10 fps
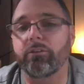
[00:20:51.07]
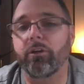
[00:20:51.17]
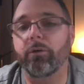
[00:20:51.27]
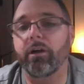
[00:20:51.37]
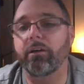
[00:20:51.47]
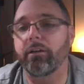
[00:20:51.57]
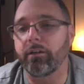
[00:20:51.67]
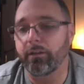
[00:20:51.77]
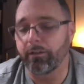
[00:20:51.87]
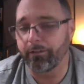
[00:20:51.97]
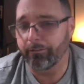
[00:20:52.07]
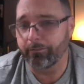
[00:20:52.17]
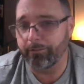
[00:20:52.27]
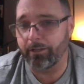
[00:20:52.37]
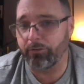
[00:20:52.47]
So uh,
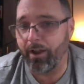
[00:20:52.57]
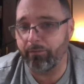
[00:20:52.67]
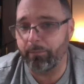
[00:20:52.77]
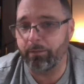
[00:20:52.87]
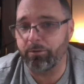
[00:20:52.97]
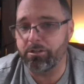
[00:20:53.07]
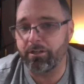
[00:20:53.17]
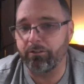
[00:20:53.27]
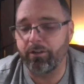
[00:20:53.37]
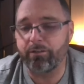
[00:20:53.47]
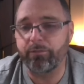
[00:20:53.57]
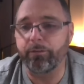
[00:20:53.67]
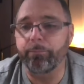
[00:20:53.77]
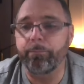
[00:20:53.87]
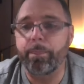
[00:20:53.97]
thanks for having me. I appreciate it. It was a lot of
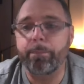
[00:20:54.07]
fun.